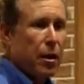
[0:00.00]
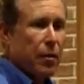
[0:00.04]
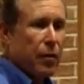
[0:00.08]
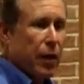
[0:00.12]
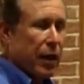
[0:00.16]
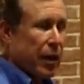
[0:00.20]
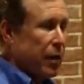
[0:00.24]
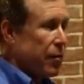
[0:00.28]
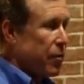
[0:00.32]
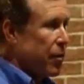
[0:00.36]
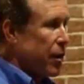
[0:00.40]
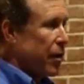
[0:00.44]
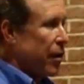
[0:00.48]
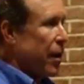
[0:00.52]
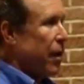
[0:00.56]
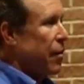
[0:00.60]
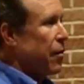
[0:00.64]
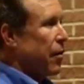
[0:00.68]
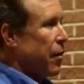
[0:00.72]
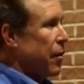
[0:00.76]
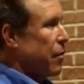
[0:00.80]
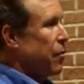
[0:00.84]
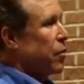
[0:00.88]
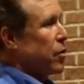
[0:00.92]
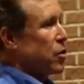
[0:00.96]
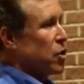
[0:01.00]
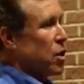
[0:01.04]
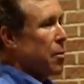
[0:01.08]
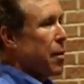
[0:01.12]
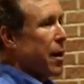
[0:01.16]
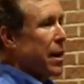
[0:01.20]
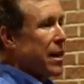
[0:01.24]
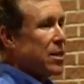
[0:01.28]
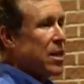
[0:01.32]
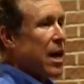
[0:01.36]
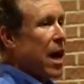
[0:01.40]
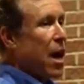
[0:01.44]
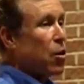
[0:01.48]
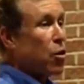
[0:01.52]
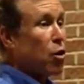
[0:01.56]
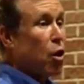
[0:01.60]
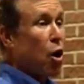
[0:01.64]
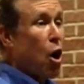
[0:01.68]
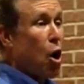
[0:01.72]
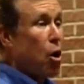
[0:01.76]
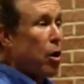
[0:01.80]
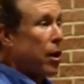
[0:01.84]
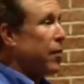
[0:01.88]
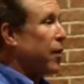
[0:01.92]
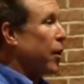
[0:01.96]
if somebody's
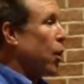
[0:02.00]
alcoholic,